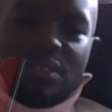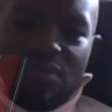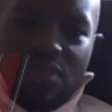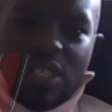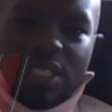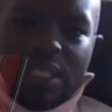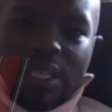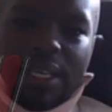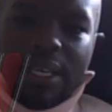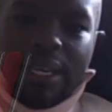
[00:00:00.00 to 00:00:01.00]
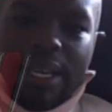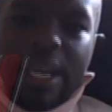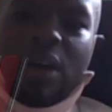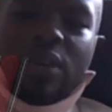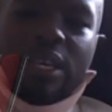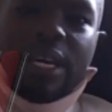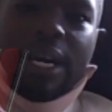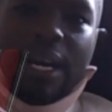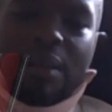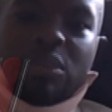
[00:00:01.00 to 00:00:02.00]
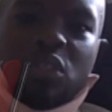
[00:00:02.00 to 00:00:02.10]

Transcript: fresh. Now here comes the